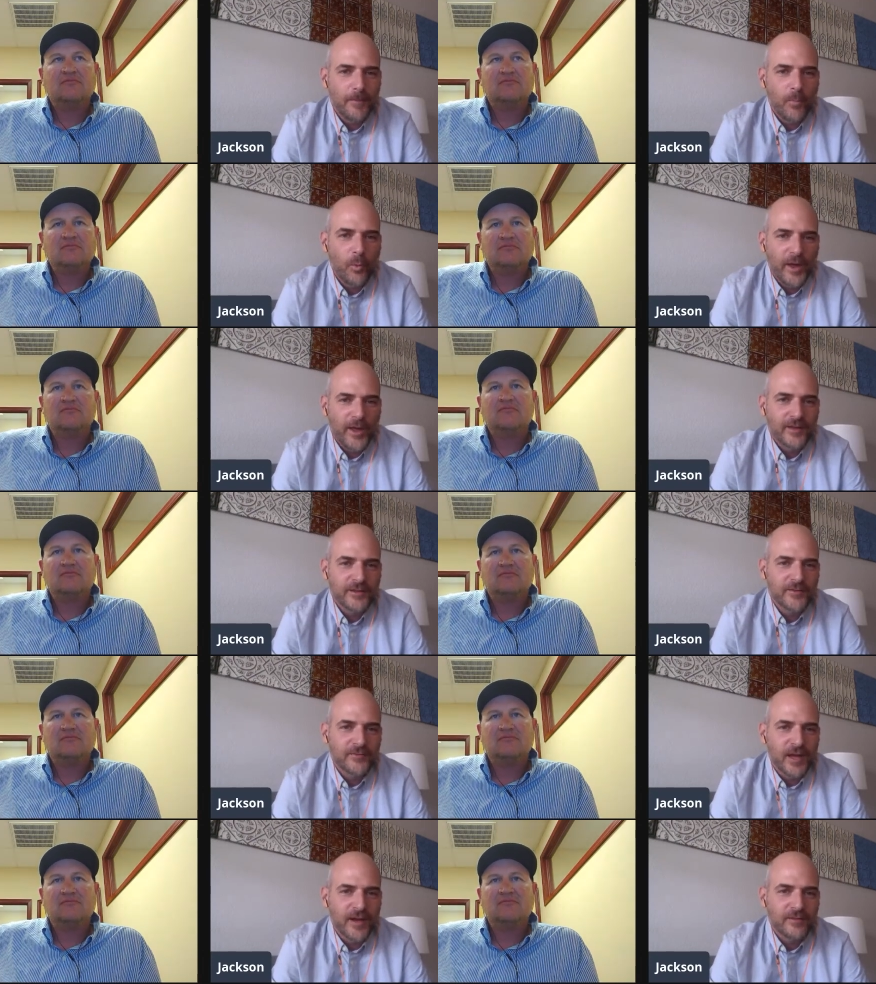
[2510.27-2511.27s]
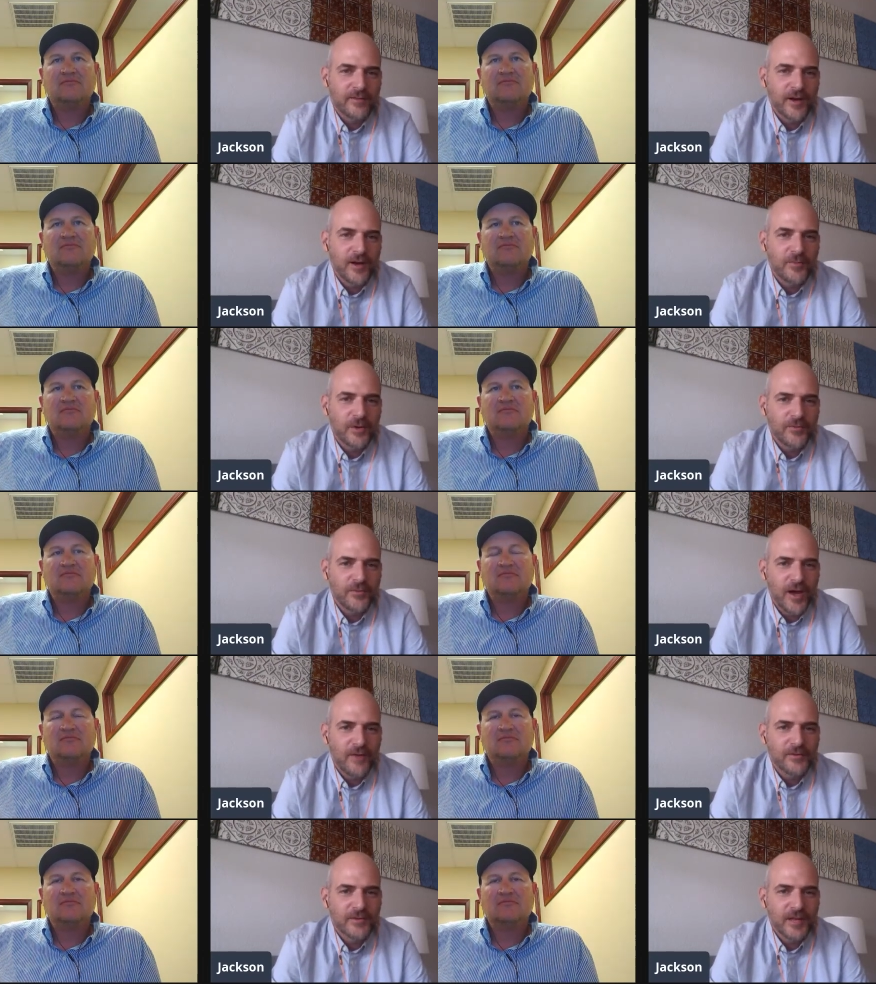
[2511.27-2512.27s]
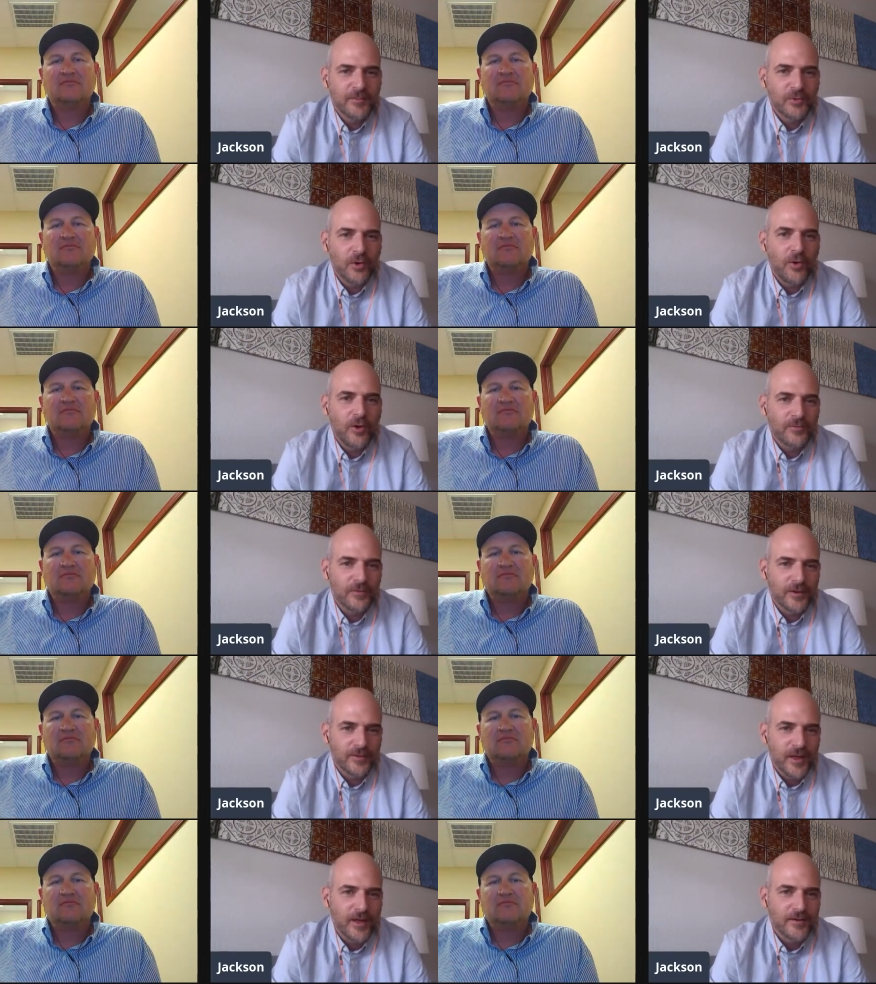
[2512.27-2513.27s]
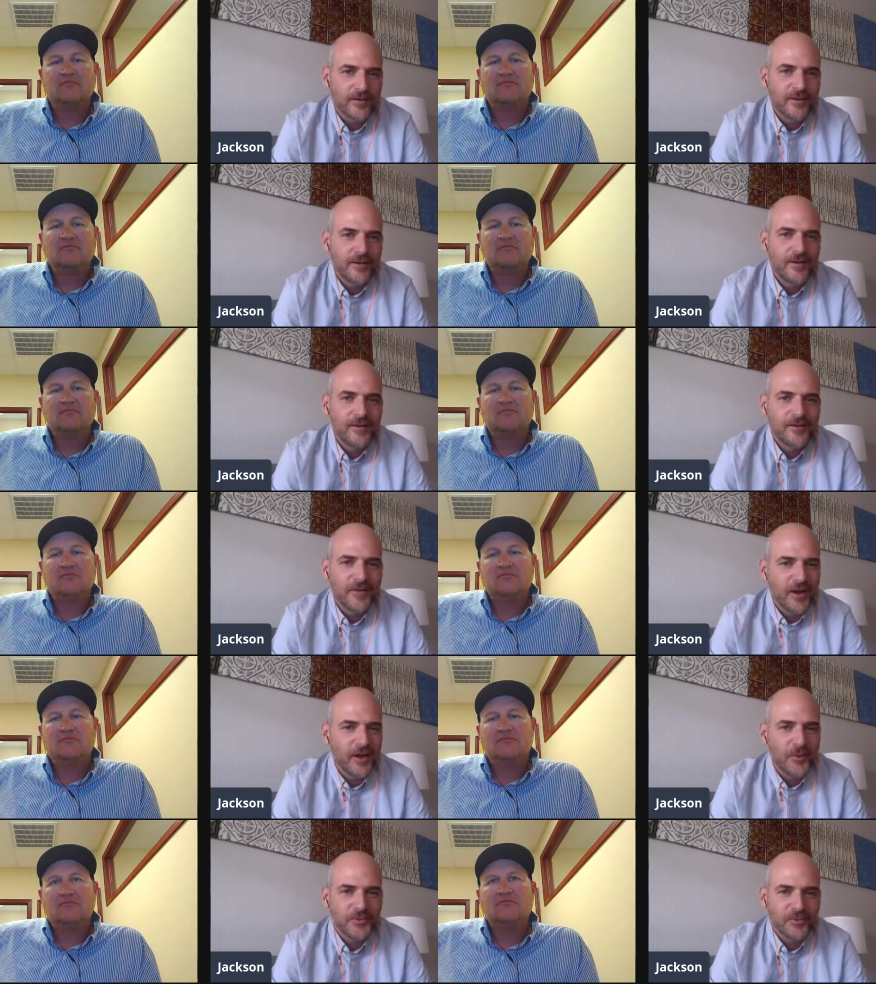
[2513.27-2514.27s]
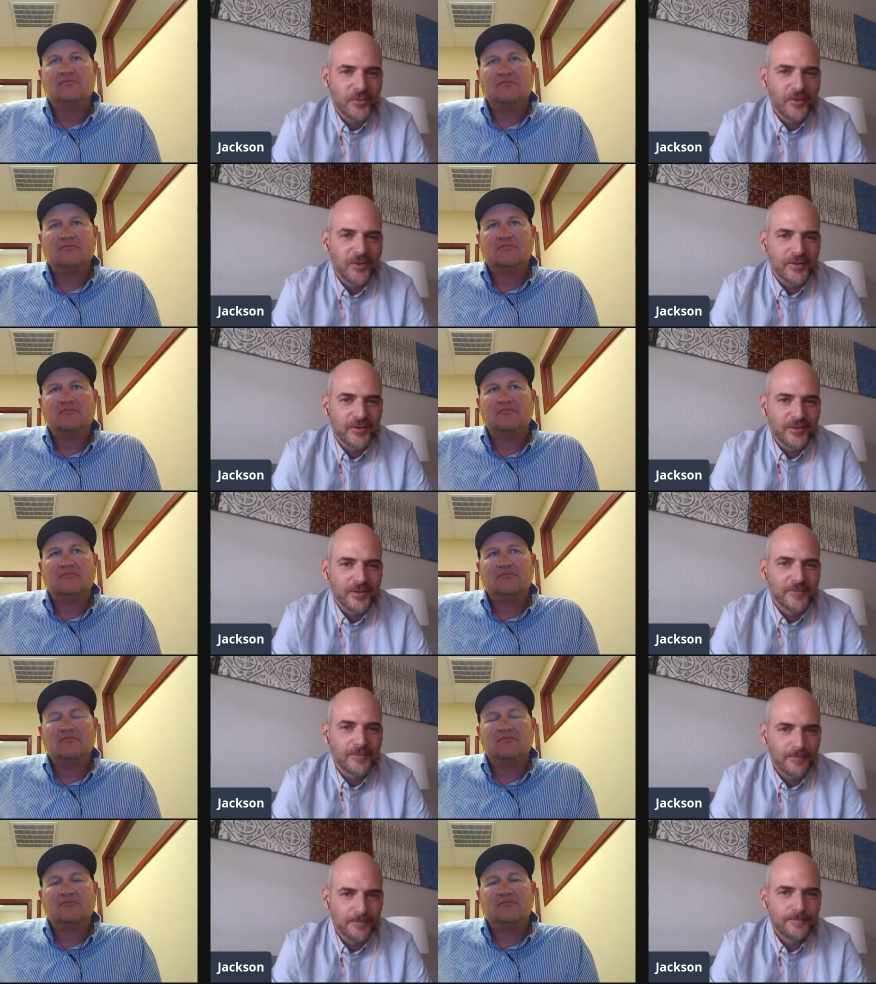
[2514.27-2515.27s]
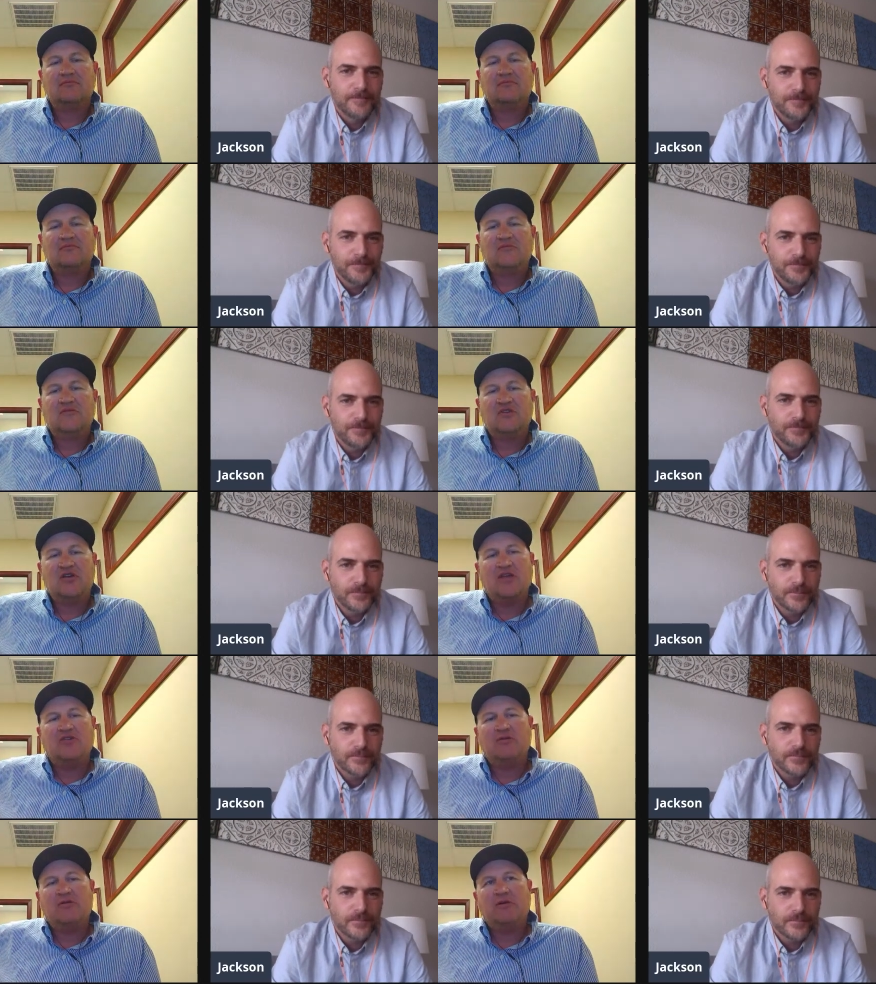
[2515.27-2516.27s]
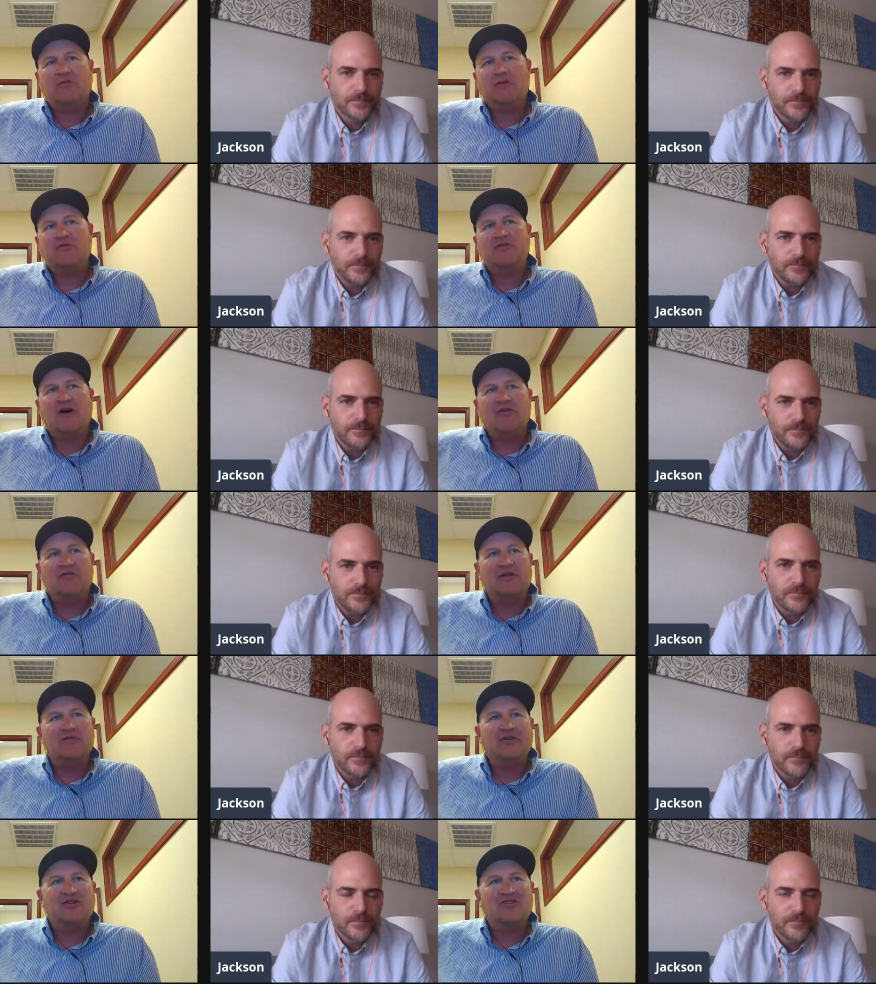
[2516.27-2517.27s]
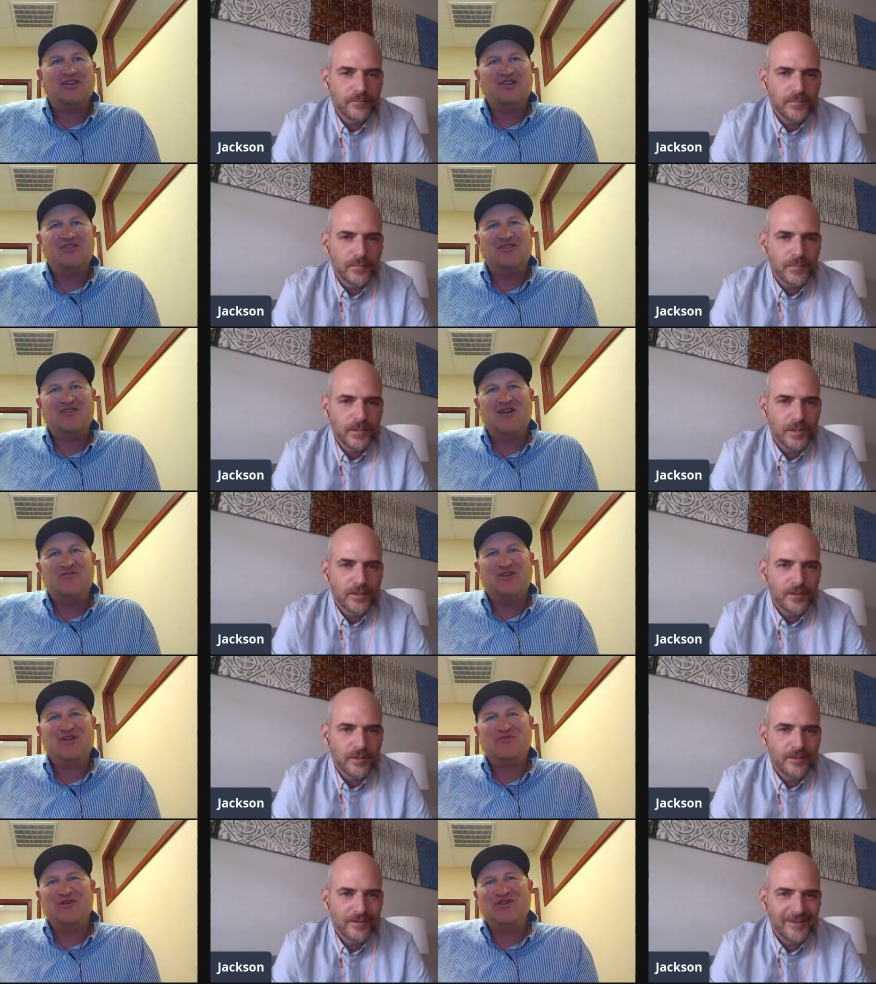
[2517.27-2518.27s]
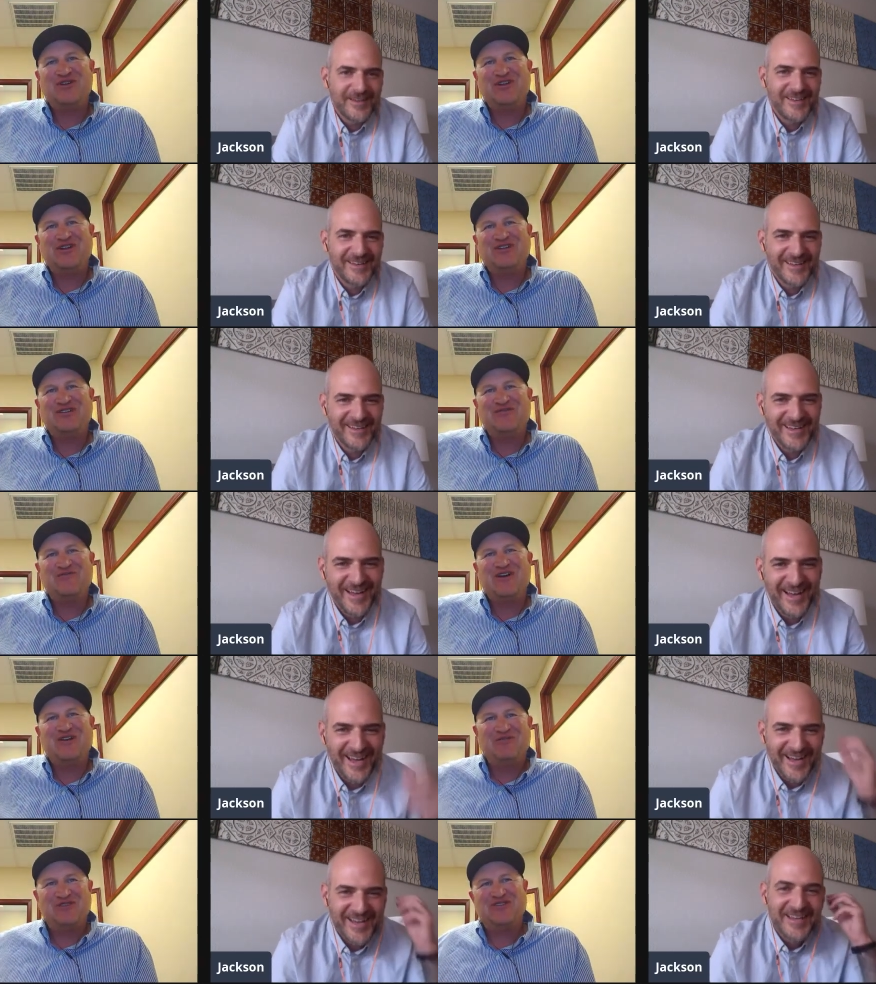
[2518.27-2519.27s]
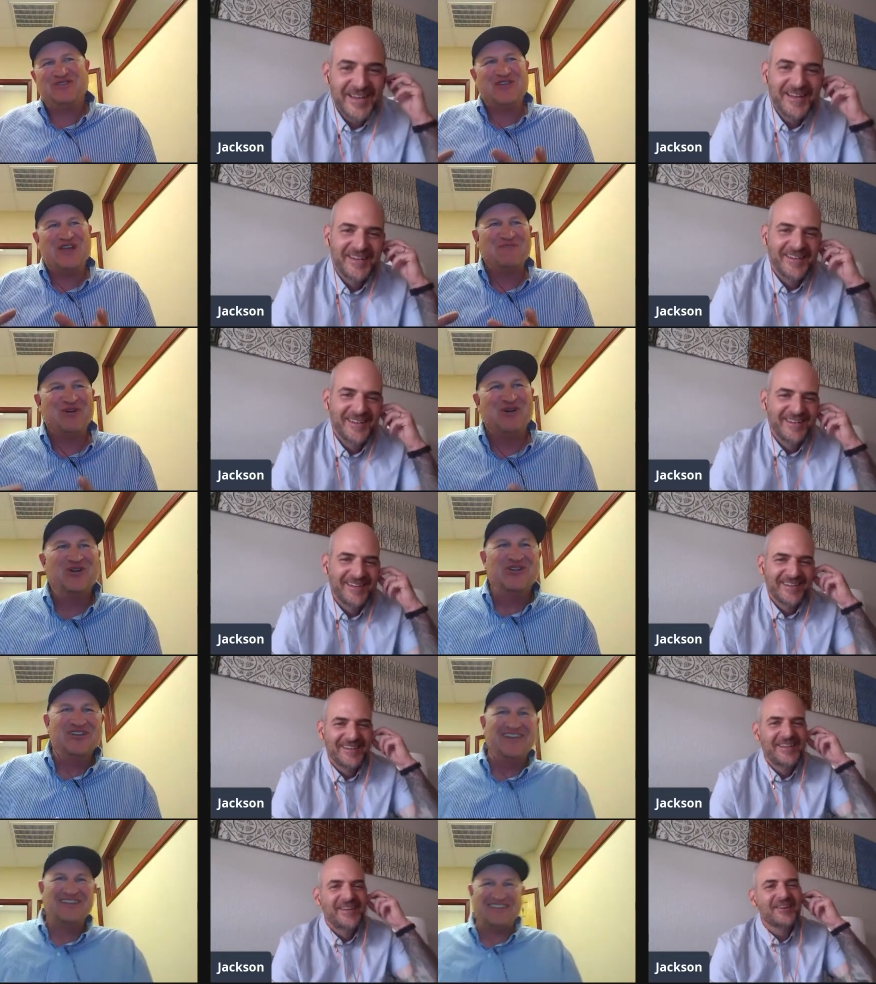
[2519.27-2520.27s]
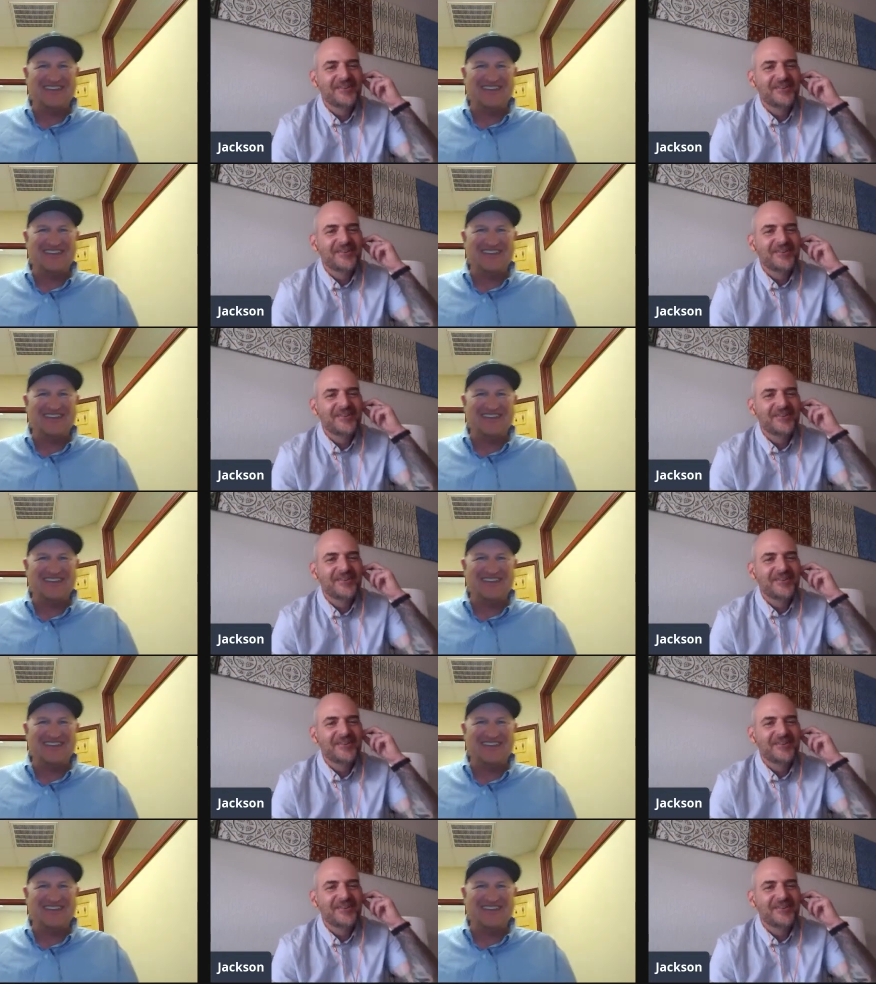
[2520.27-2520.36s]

Speaker 1: ways of getting there, but if you have the same goal, I feel like that that helps tremendously.
Speaker 2: So that's what we we've solved it. We just need to every community needs to find what the same goal
Speaker 1: is.